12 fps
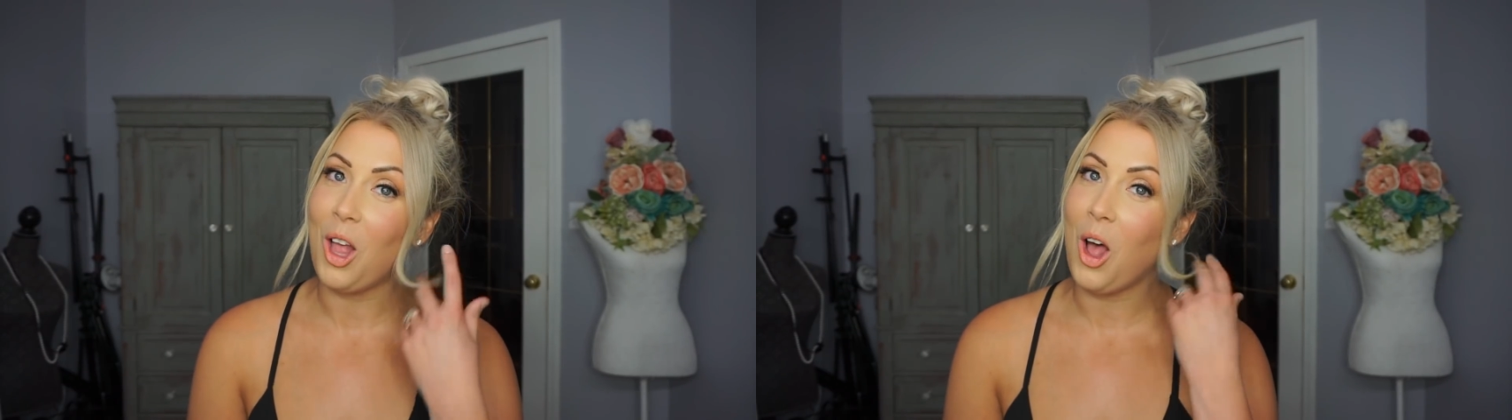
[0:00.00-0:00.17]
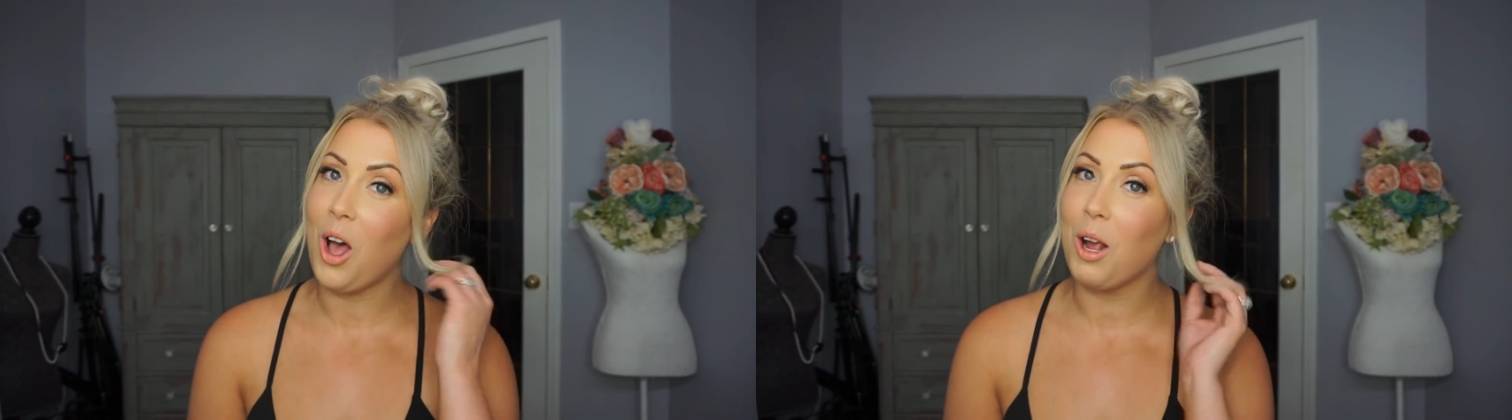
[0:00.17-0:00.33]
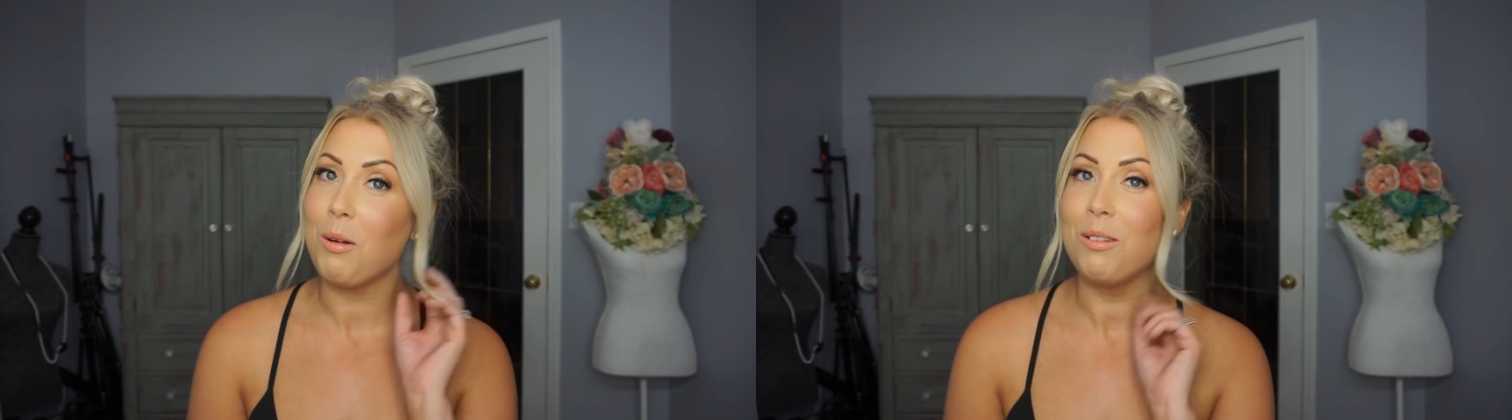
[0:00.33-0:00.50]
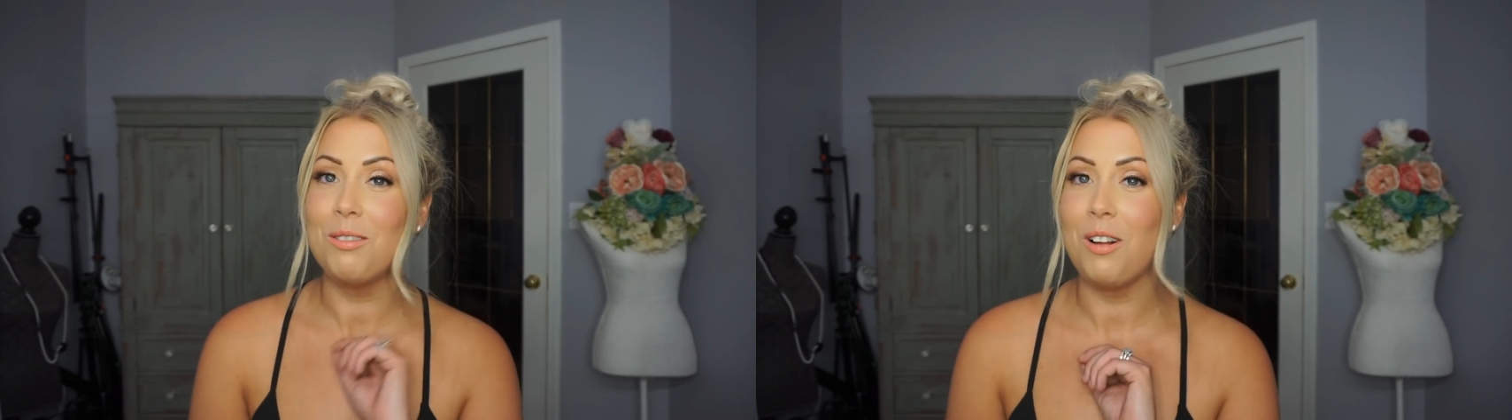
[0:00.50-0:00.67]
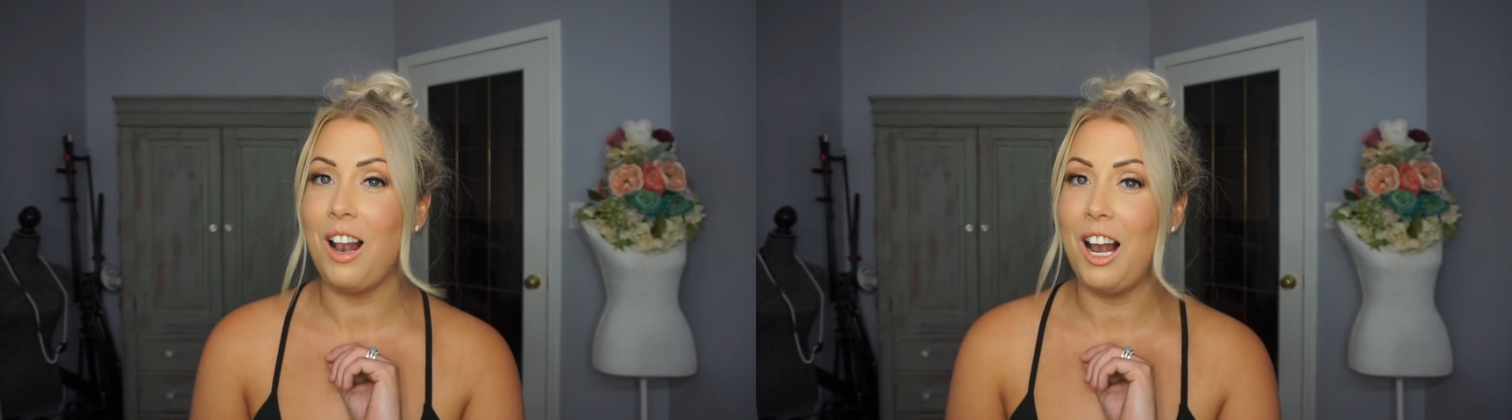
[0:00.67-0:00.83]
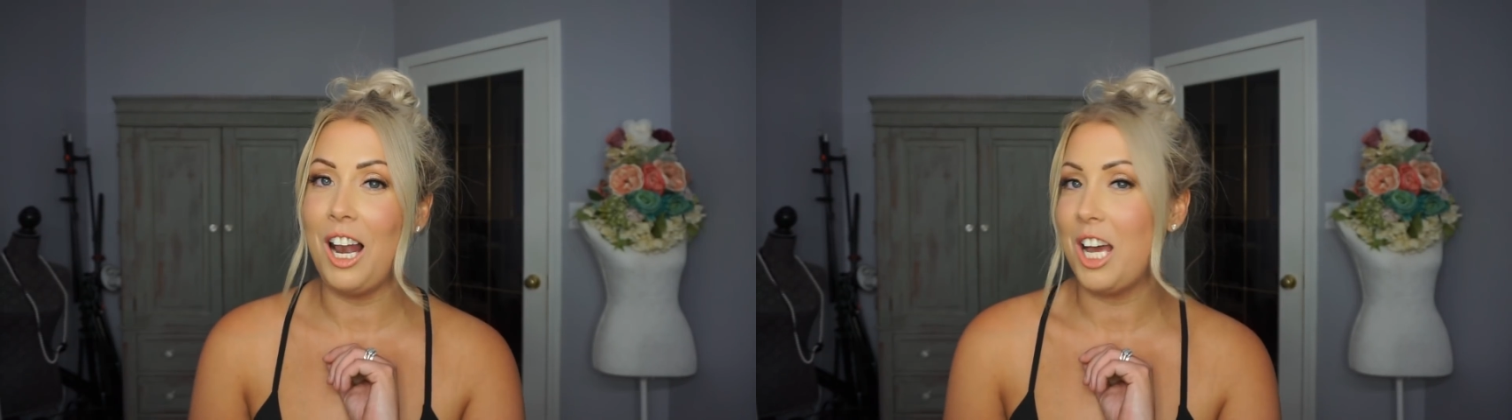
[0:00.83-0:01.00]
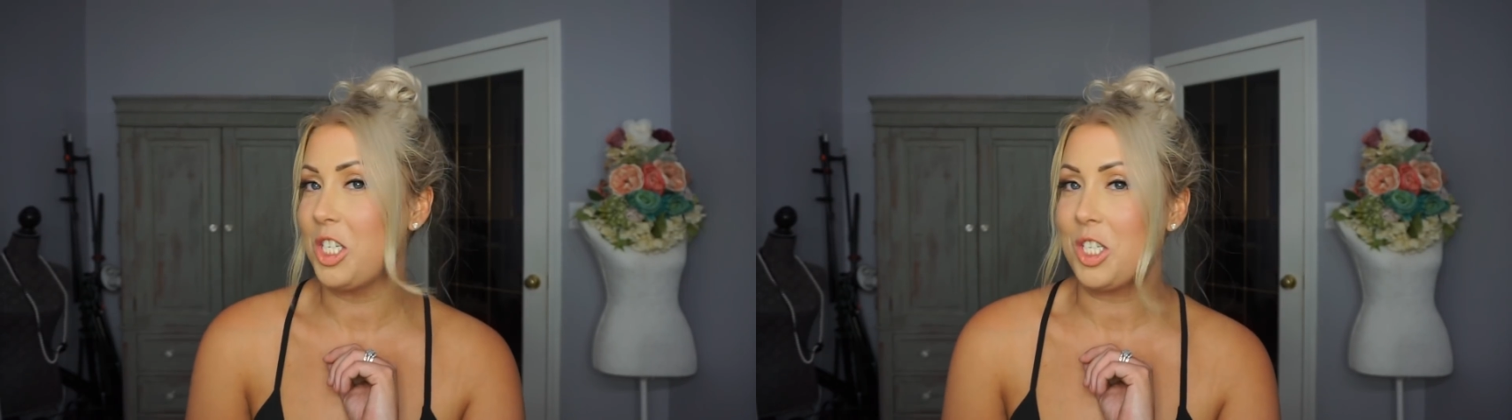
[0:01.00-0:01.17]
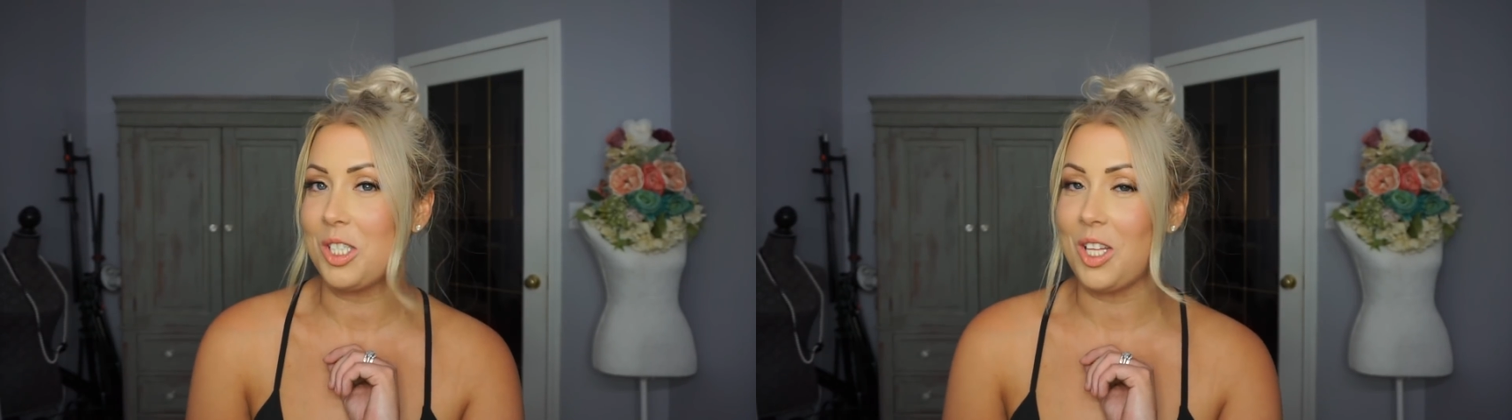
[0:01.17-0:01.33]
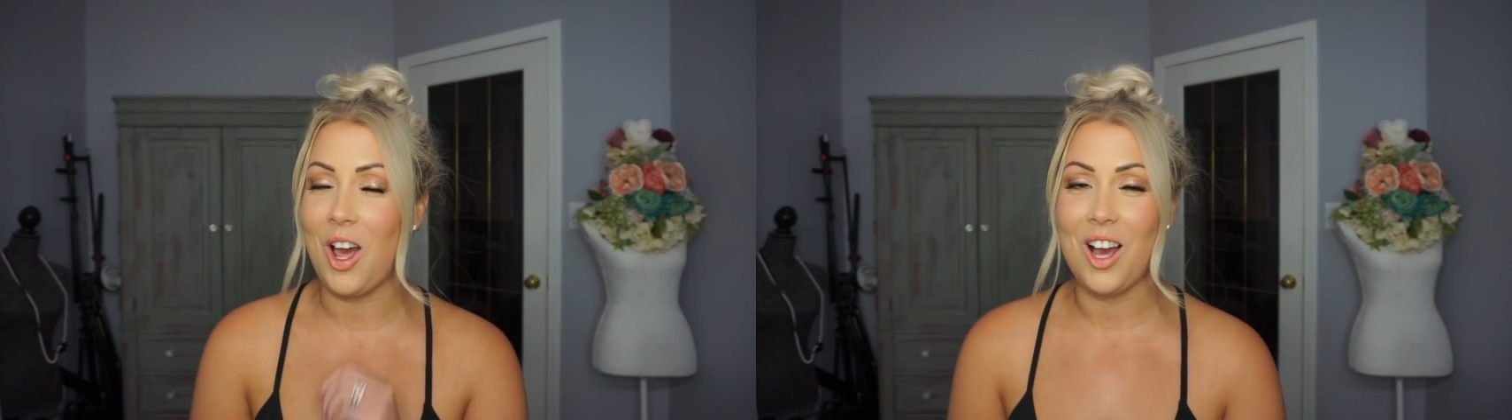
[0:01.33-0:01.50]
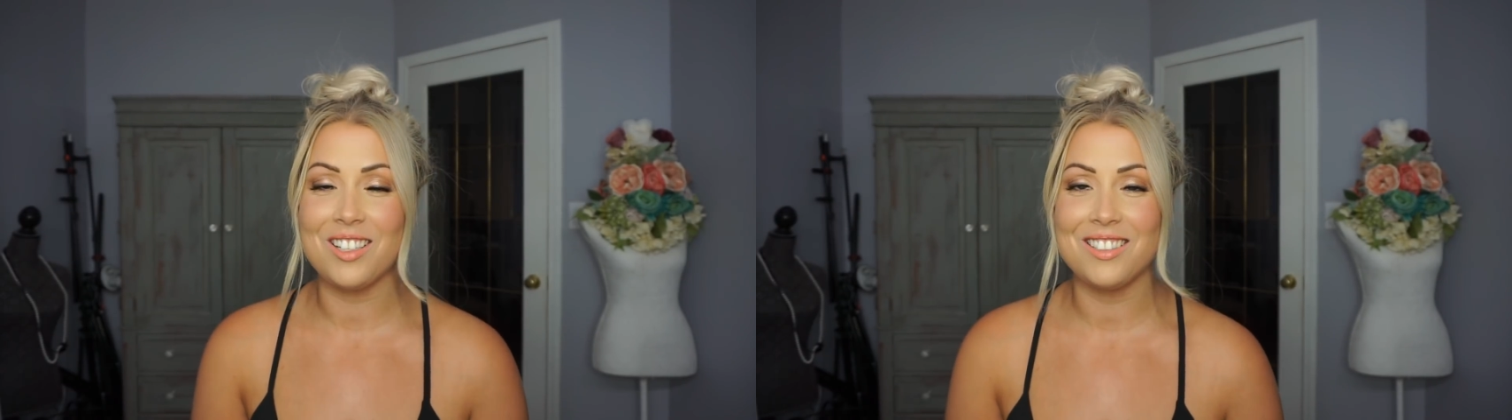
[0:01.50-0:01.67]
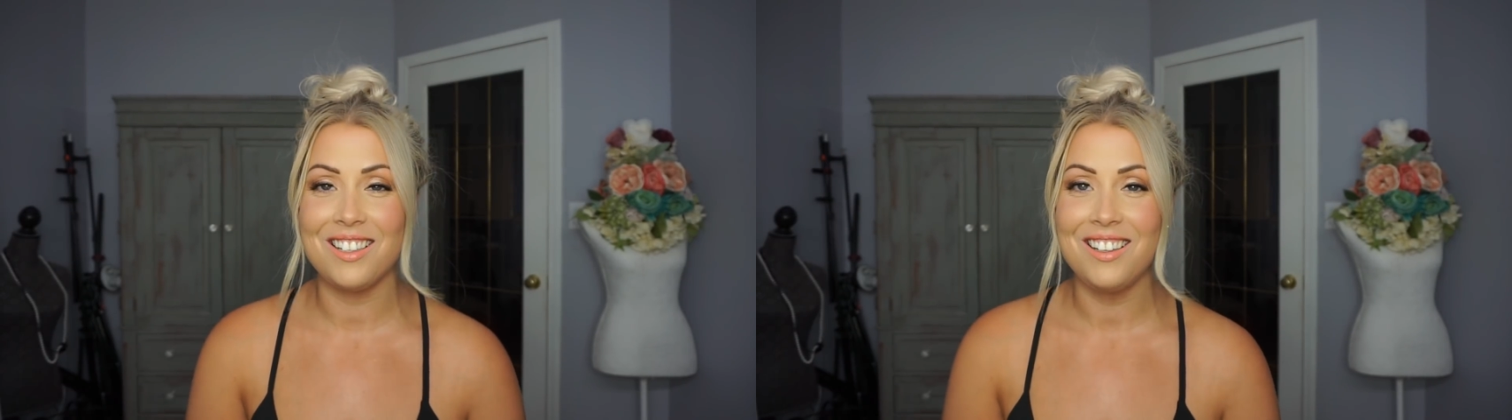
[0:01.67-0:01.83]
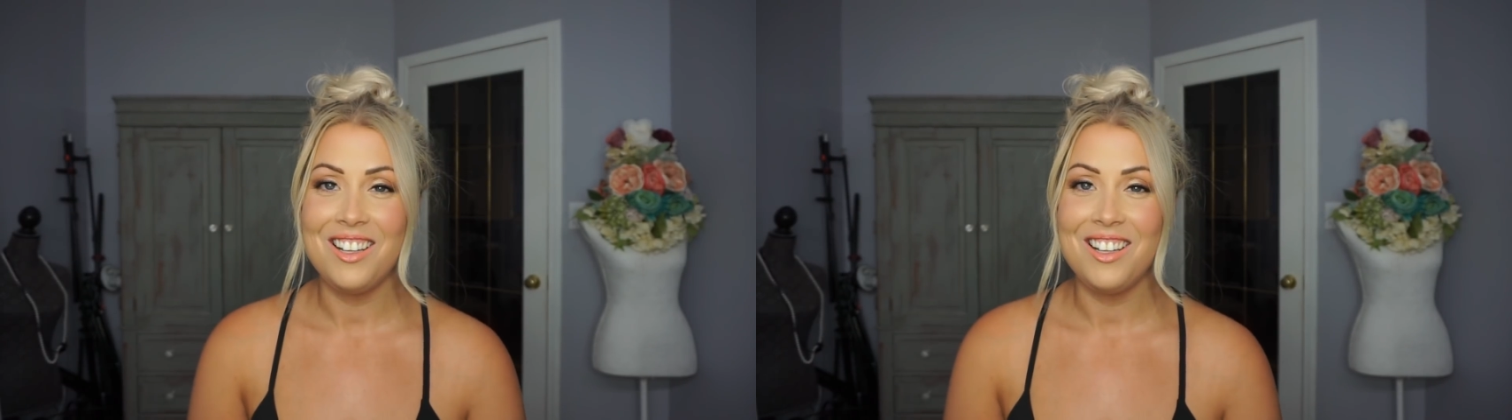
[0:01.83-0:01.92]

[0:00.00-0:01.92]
long, luscious locks.